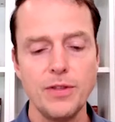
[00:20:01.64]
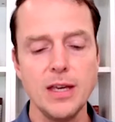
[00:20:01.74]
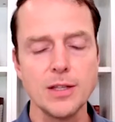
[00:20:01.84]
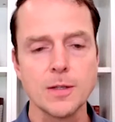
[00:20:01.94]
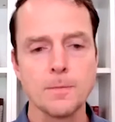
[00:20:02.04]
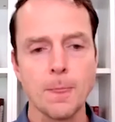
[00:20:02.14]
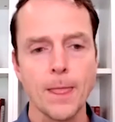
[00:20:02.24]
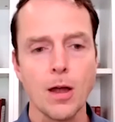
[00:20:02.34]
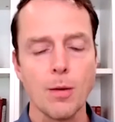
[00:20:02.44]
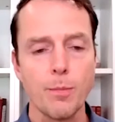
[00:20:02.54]
of these
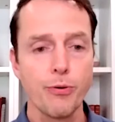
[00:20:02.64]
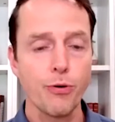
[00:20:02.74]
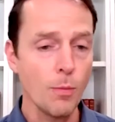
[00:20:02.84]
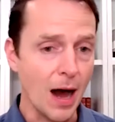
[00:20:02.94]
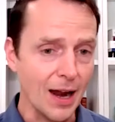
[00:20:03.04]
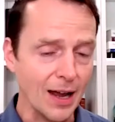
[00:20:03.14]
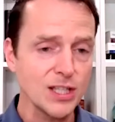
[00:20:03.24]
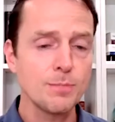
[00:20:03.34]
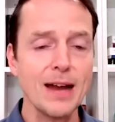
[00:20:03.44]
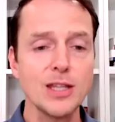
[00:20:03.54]

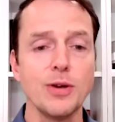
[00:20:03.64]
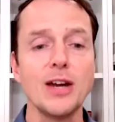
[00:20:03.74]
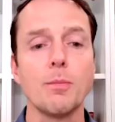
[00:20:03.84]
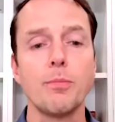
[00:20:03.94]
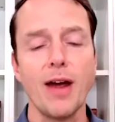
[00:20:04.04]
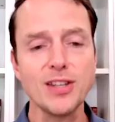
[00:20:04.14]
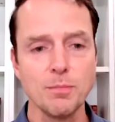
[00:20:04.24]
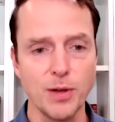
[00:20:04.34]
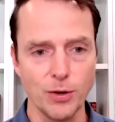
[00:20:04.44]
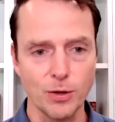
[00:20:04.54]
probiotics, these bacteria, in her
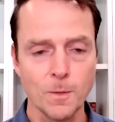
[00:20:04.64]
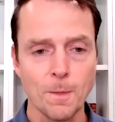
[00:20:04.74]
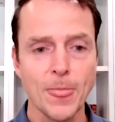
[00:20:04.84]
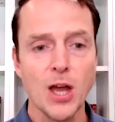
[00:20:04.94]
breast milk,